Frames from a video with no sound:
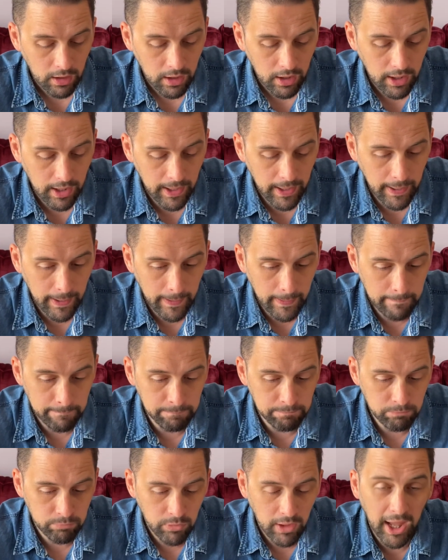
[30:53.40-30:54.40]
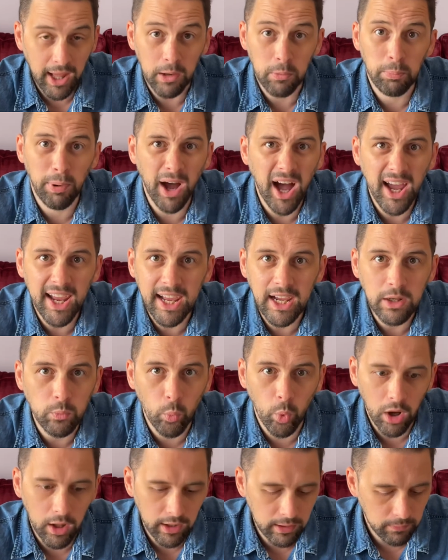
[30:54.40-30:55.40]
and pi ain't
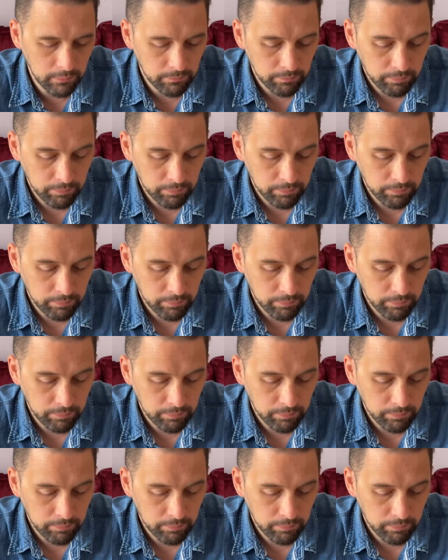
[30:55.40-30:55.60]
one.